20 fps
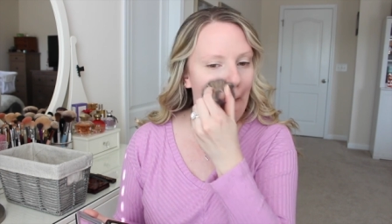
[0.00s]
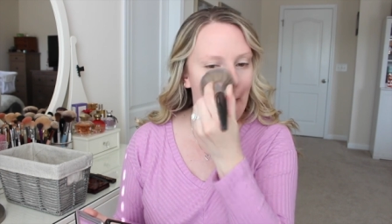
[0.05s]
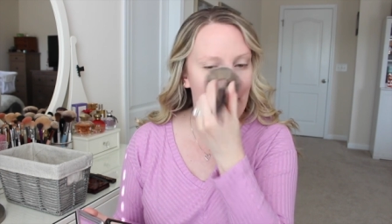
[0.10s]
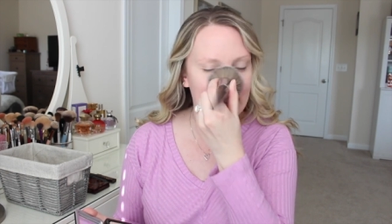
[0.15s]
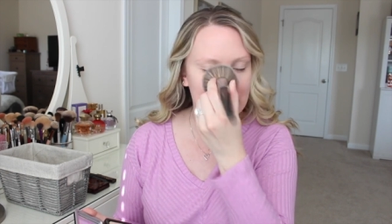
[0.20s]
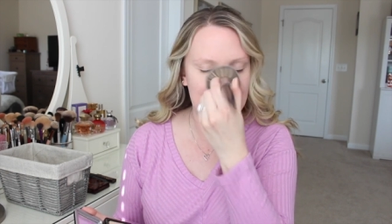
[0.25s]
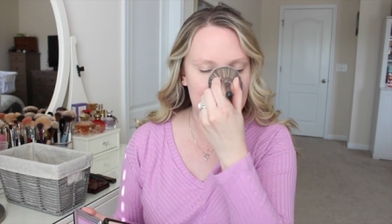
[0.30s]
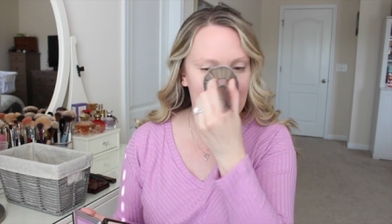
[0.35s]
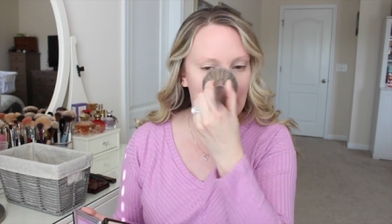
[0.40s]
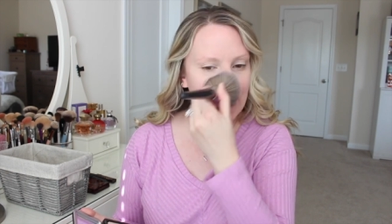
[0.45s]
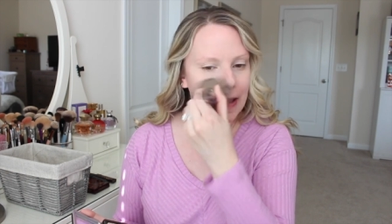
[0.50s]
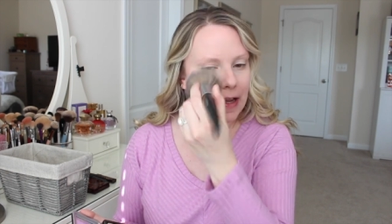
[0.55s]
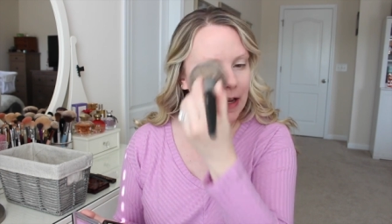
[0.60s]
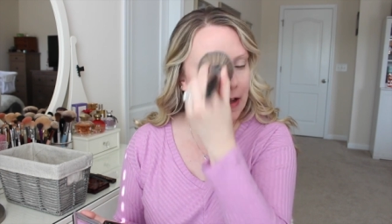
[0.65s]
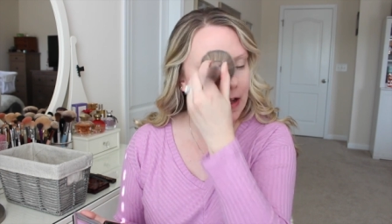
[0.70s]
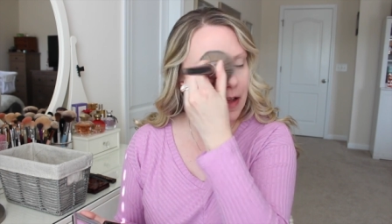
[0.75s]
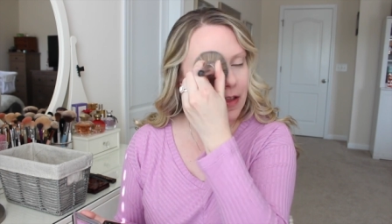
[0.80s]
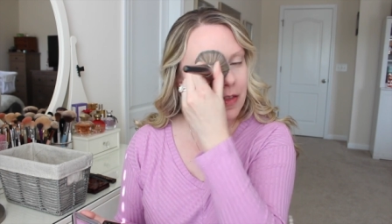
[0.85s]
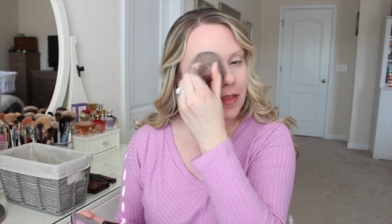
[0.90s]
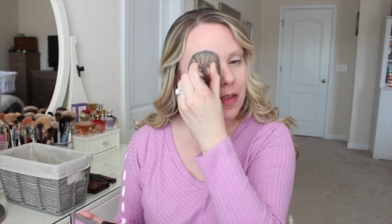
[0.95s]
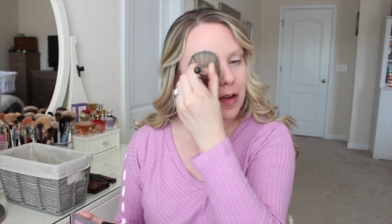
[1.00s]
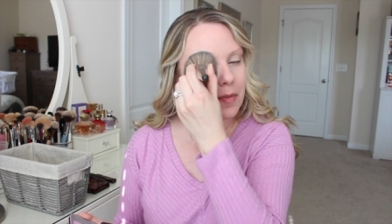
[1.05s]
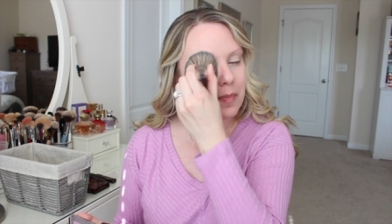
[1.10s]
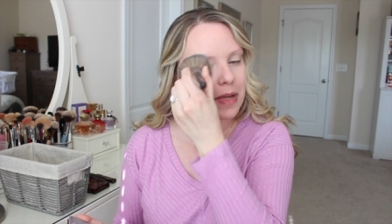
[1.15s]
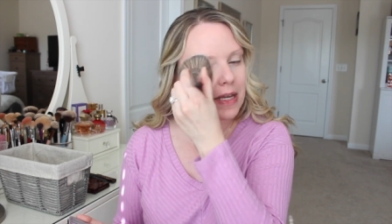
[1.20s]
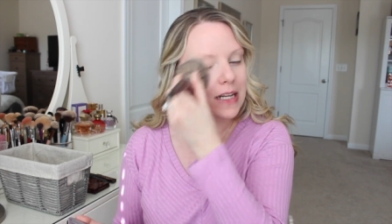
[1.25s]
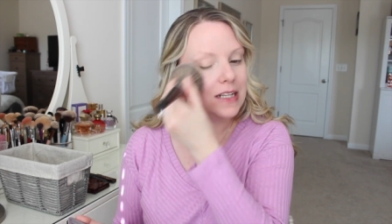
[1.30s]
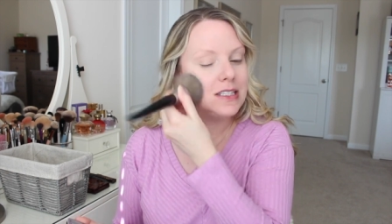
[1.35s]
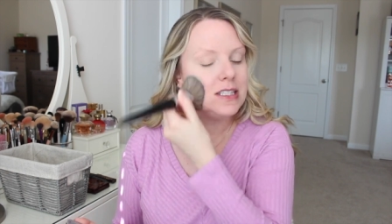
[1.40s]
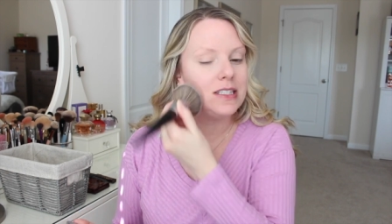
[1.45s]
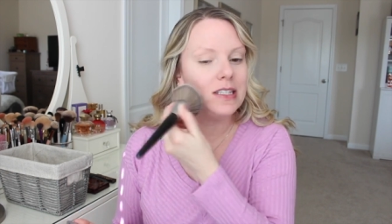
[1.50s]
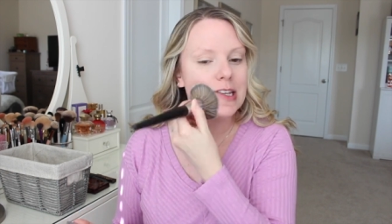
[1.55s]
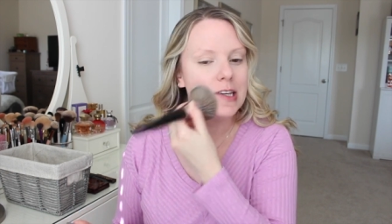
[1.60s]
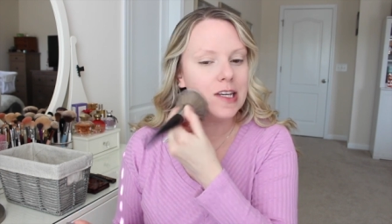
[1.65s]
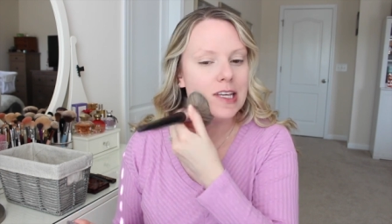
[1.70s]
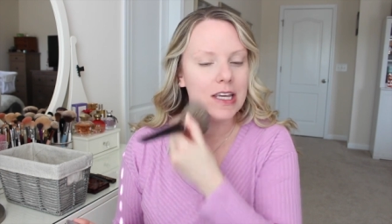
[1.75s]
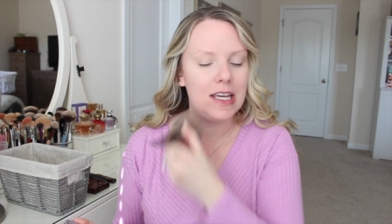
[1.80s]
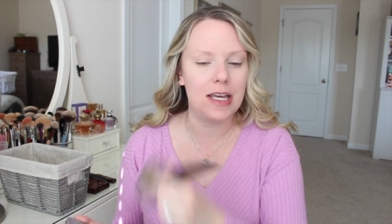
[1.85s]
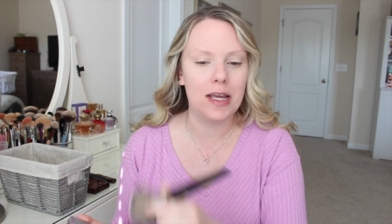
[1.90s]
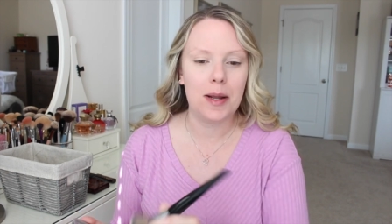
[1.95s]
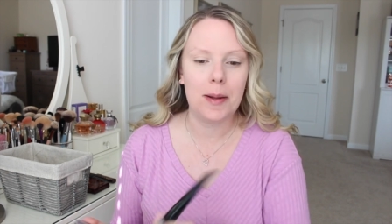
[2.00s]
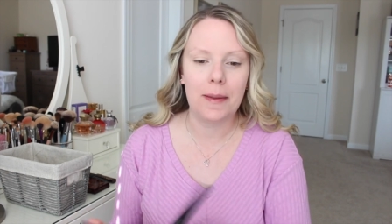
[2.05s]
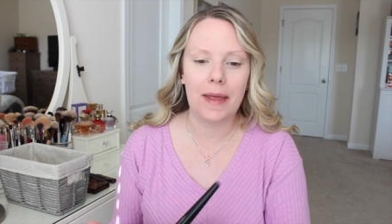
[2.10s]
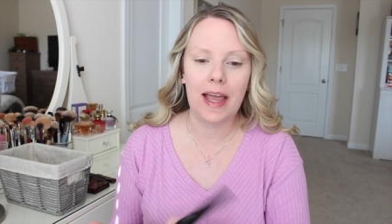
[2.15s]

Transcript: it's not like they're being sneaky.